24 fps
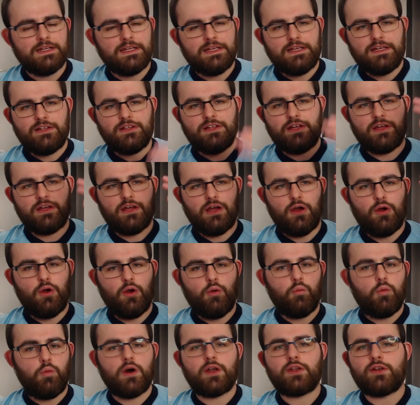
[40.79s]
a
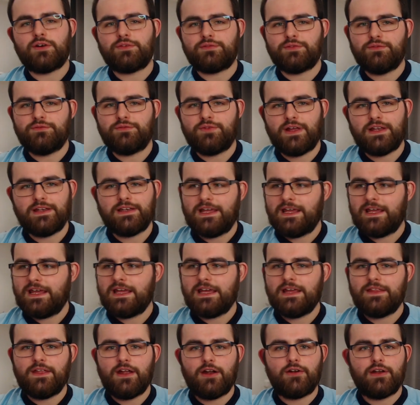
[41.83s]
one-off event here,
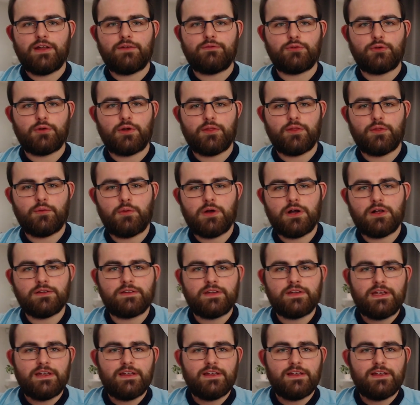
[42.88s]
there and everywhere around the world